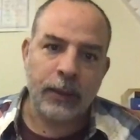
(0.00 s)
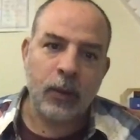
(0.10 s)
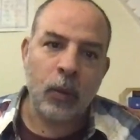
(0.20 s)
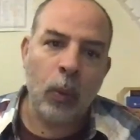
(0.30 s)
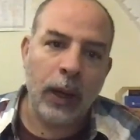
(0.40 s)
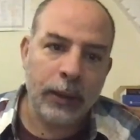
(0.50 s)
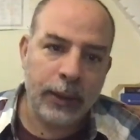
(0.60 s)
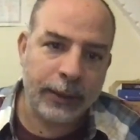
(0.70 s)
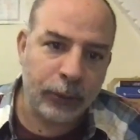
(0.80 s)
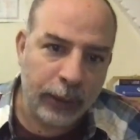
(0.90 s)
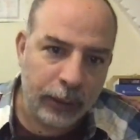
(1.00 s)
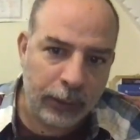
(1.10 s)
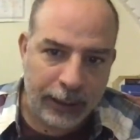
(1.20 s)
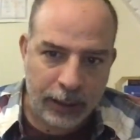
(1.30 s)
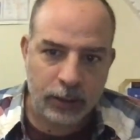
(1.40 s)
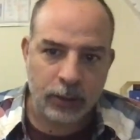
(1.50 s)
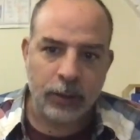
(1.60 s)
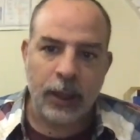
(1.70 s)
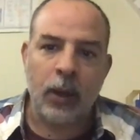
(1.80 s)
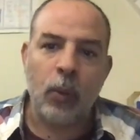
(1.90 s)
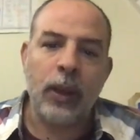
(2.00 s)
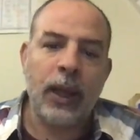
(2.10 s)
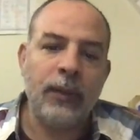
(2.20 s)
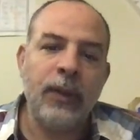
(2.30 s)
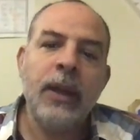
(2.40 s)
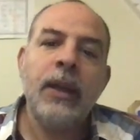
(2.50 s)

White X-ray radiation, and we have